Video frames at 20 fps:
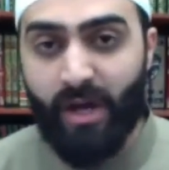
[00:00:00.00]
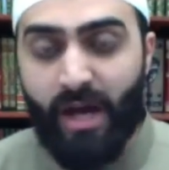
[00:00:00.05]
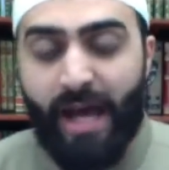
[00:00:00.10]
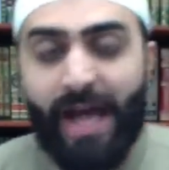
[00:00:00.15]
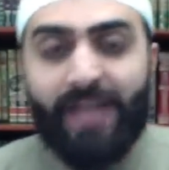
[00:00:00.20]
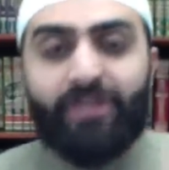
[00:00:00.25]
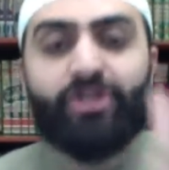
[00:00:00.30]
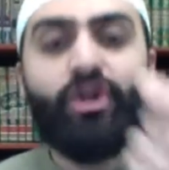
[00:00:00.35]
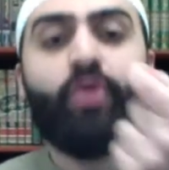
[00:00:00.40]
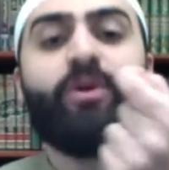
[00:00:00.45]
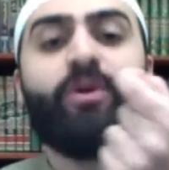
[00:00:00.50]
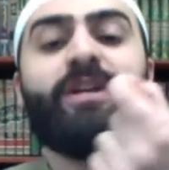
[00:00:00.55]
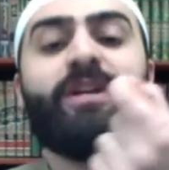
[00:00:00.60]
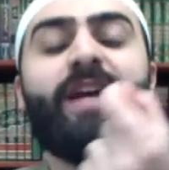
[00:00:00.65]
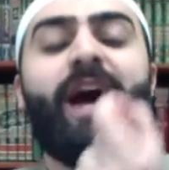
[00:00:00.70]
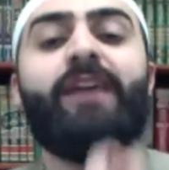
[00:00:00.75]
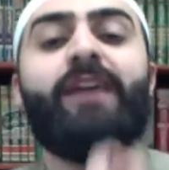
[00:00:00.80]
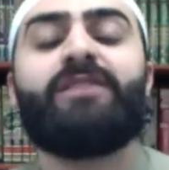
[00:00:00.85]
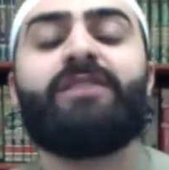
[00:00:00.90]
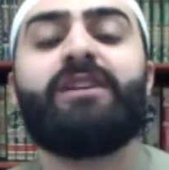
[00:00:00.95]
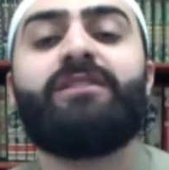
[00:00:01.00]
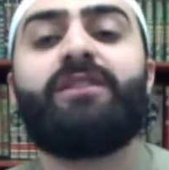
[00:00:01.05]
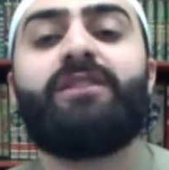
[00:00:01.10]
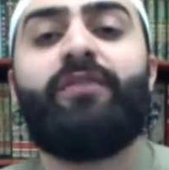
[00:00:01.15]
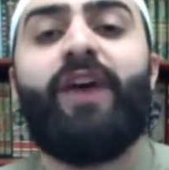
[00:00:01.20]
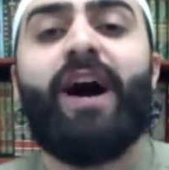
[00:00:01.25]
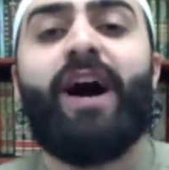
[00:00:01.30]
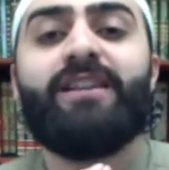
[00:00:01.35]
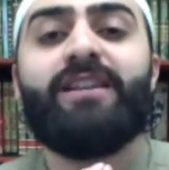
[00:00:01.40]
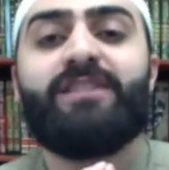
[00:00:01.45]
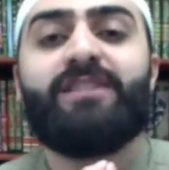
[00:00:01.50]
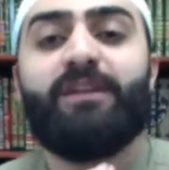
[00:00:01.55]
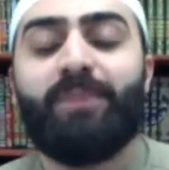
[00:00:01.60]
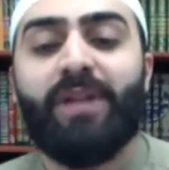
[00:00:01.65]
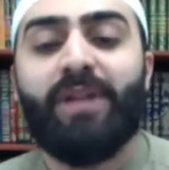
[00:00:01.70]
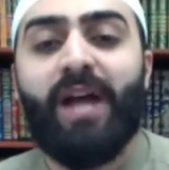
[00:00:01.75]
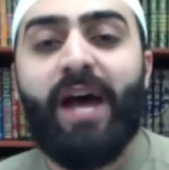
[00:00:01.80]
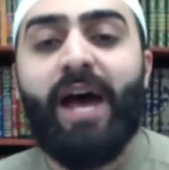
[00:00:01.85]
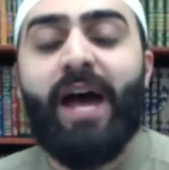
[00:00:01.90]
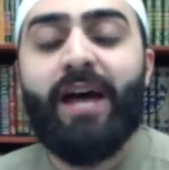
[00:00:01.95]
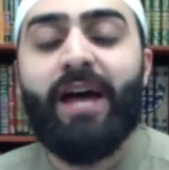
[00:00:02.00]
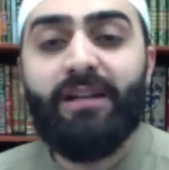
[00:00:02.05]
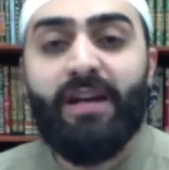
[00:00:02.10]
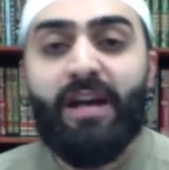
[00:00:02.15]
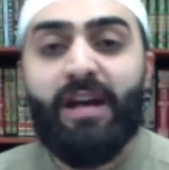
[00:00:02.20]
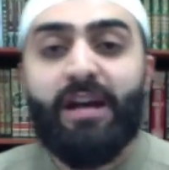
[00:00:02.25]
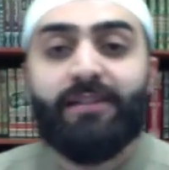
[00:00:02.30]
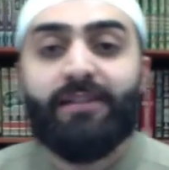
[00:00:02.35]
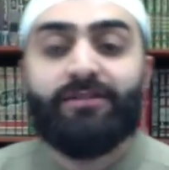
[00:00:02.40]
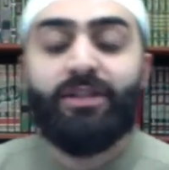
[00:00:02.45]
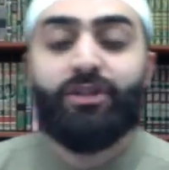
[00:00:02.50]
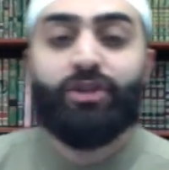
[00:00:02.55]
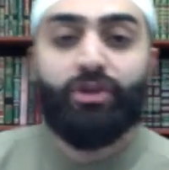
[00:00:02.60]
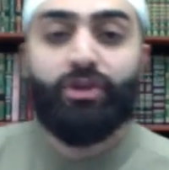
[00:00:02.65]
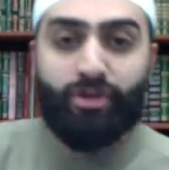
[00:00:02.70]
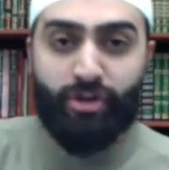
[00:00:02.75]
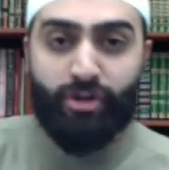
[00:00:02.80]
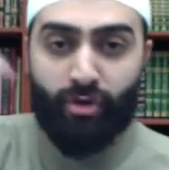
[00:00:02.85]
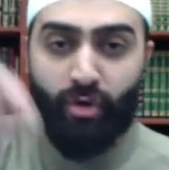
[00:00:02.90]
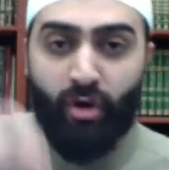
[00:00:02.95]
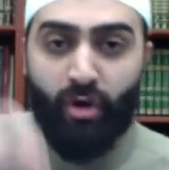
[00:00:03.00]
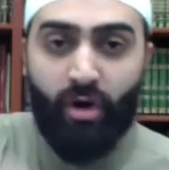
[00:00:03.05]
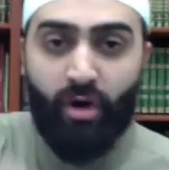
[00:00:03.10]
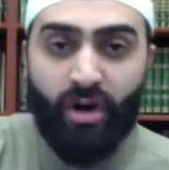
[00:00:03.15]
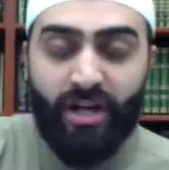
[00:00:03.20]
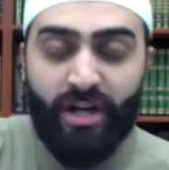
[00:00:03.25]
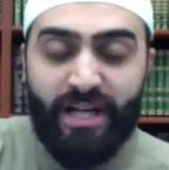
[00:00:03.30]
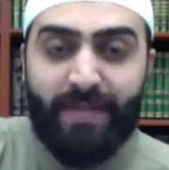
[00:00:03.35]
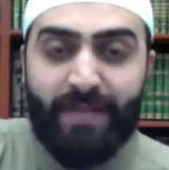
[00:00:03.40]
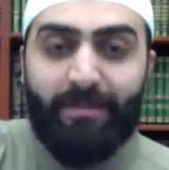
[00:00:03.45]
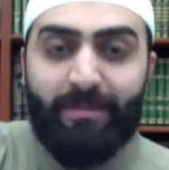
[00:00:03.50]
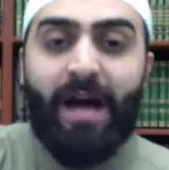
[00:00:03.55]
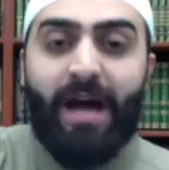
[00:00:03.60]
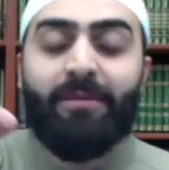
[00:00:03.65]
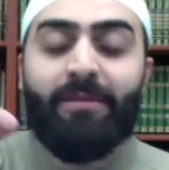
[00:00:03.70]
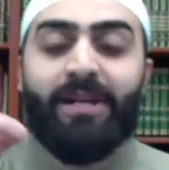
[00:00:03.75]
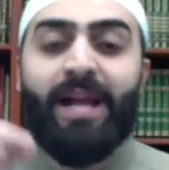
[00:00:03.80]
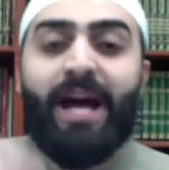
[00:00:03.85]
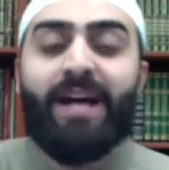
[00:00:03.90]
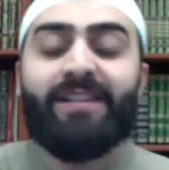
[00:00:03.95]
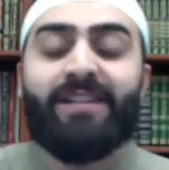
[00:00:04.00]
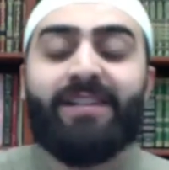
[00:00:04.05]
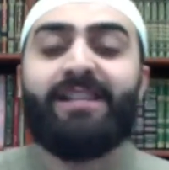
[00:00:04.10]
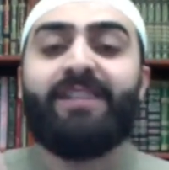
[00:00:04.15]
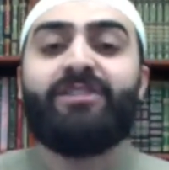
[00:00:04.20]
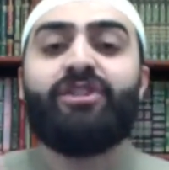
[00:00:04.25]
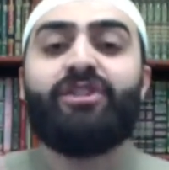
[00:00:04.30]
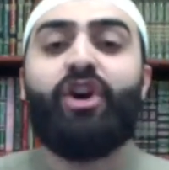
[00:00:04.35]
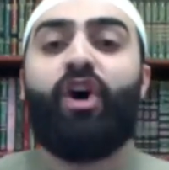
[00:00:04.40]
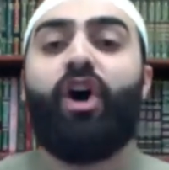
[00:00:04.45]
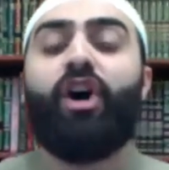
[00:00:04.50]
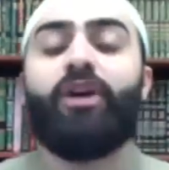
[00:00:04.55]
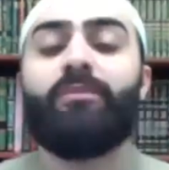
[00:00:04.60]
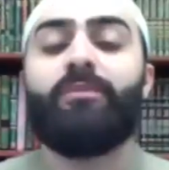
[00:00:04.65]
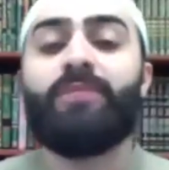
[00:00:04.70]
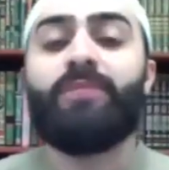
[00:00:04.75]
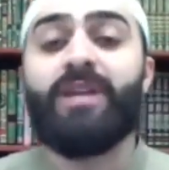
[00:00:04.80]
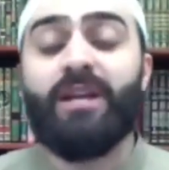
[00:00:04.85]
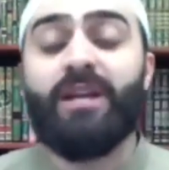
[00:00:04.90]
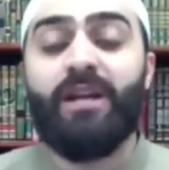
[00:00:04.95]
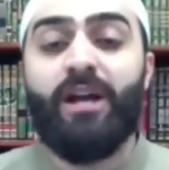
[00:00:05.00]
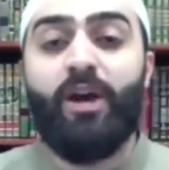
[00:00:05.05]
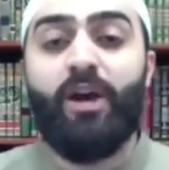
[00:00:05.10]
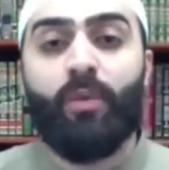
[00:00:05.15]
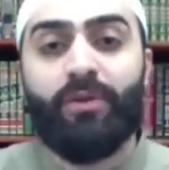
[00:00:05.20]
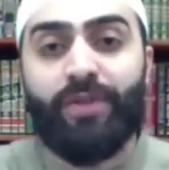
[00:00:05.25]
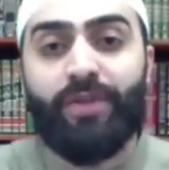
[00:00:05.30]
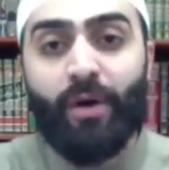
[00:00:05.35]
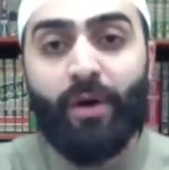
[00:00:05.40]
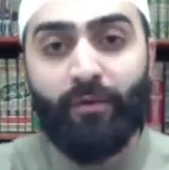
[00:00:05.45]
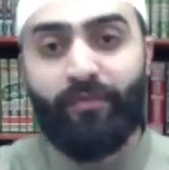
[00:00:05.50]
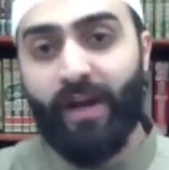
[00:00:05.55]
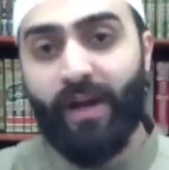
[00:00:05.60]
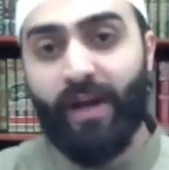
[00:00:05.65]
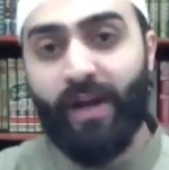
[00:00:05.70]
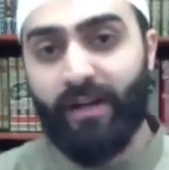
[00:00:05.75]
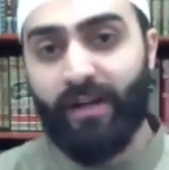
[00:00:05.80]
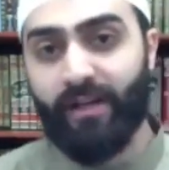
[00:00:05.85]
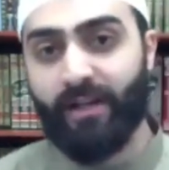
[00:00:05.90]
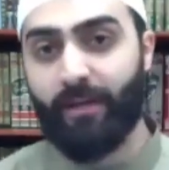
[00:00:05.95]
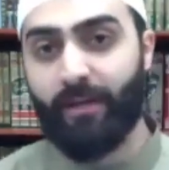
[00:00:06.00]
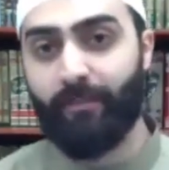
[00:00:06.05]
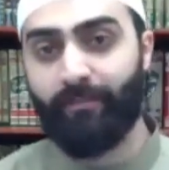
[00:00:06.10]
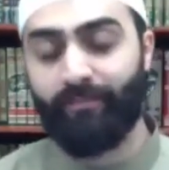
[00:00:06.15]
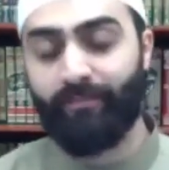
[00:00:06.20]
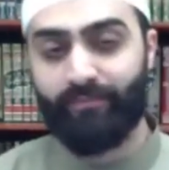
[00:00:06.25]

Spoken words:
And so he had to devise a plan to destroy Imam al-Hasan's army without fighting him.